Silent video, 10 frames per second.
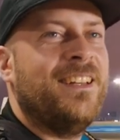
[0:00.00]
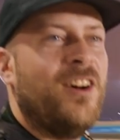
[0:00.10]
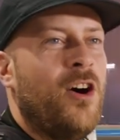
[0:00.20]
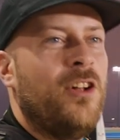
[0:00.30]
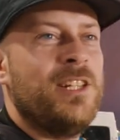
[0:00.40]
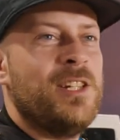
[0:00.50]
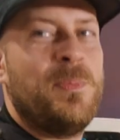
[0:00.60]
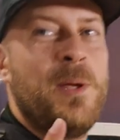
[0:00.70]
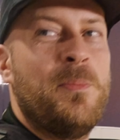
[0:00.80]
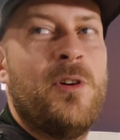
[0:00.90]
All these
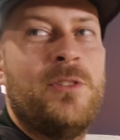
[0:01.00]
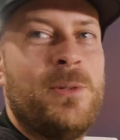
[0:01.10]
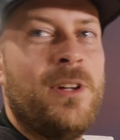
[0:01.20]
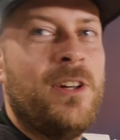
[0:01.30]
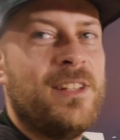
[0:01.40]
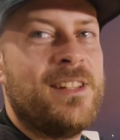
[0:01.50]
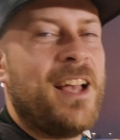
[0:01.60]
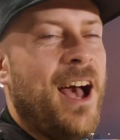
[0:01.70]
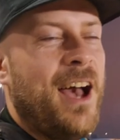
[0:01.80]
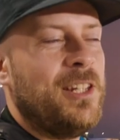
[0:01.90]
people doing all this
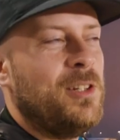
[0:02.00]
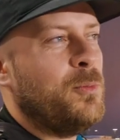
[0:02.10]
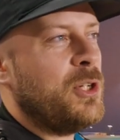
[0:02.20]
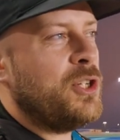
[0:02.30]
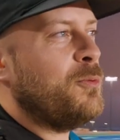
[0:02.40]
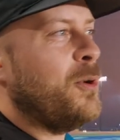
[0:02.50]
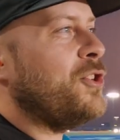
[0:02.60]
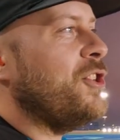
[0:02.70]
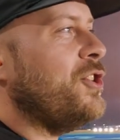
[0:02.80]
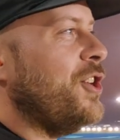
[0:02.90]
arty,
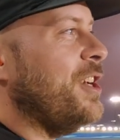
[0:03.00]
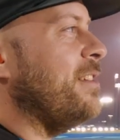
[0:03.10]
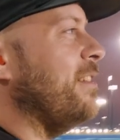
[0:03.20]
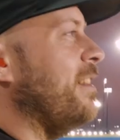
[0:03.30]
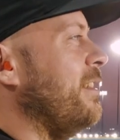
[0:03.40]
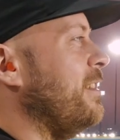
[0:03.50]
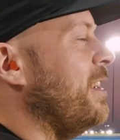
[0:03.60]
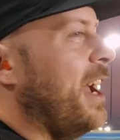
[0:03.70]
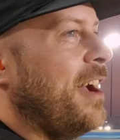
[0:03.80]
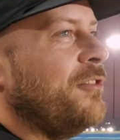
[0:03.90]
wishy-washy shit, and you
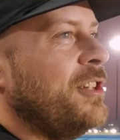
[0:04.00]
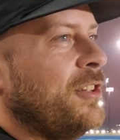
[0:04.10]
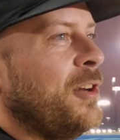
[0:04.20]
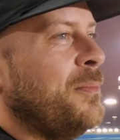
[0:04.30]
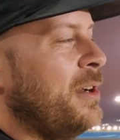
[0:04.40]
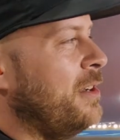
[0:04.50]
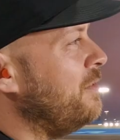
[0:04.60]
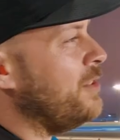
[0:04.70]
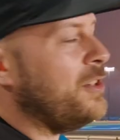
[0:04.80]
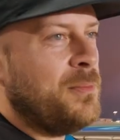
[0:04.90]
can't read the number.
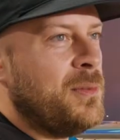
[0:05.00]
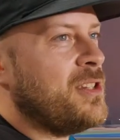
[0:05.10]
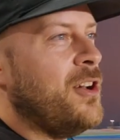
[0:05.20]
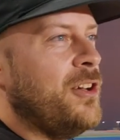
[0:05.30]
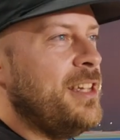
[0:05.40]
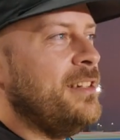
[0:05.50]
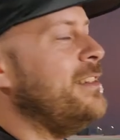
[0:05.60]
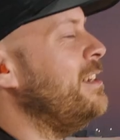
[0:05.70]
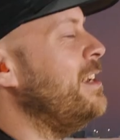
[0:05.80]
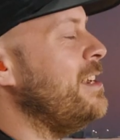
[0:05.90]
If the number's not in,
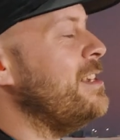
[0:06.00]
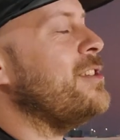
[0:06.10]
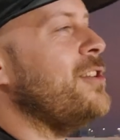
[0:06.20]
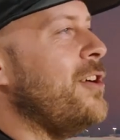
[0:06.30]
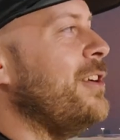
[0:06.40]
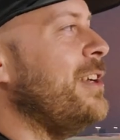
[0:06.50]
it is not